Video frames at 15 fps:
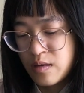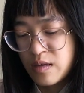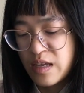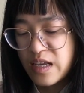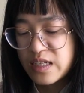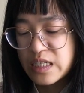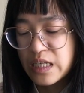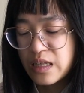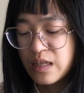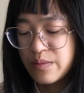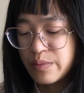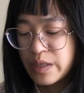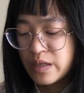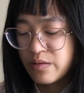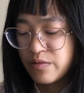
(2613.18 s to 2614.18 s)
has a
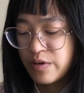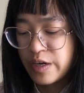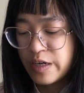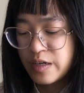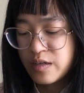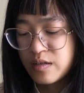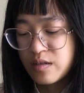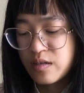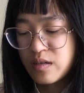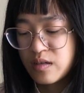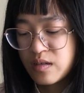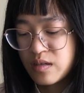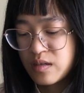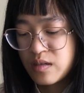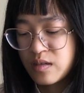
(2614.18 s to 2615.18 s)
limit, right?
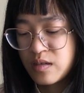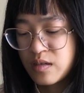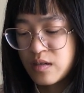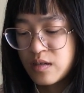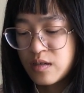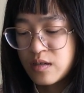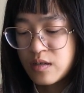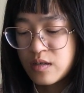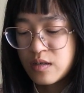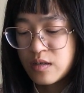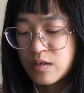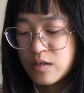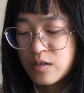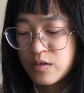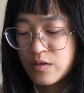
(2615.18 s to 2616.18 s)

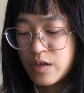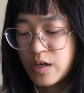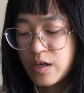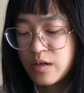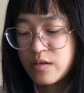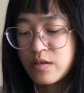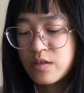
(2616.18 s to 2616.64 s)
So yeah,